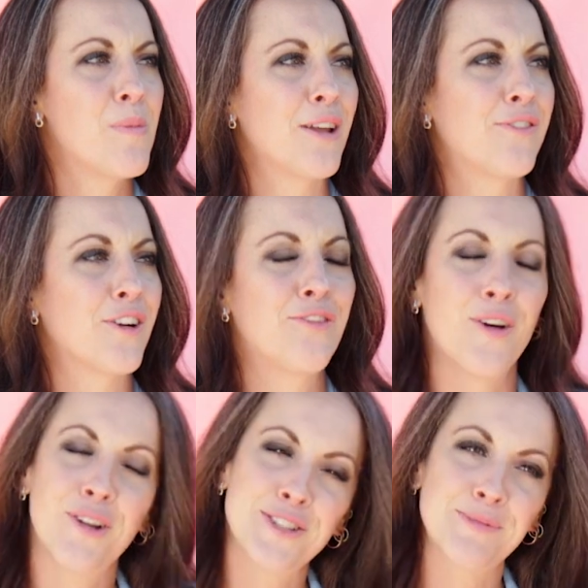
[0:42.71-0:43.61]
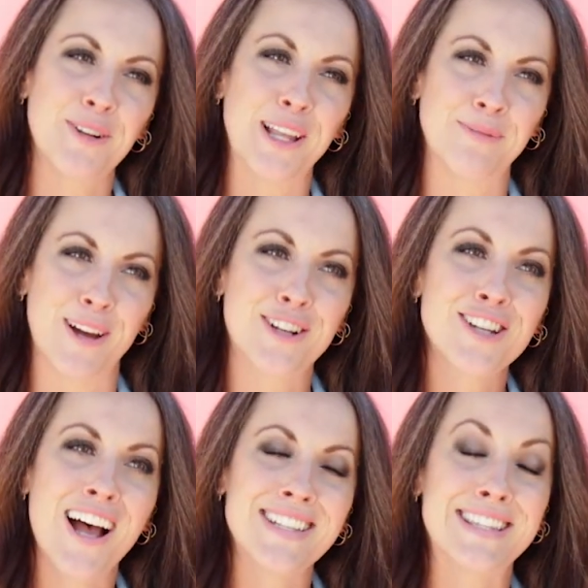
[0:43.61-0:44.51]
but if your photos look more like mug
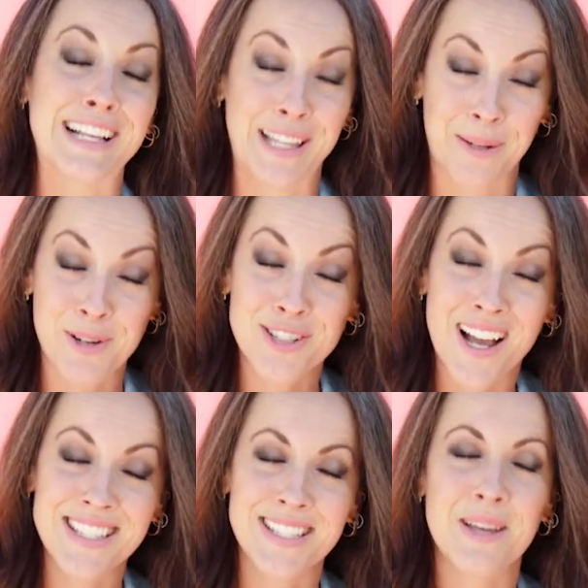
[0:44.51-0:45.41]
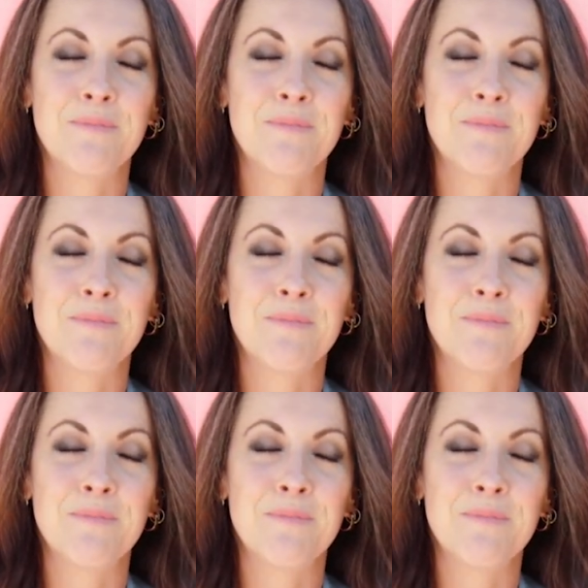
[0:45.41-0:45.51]
shots than glamour shots,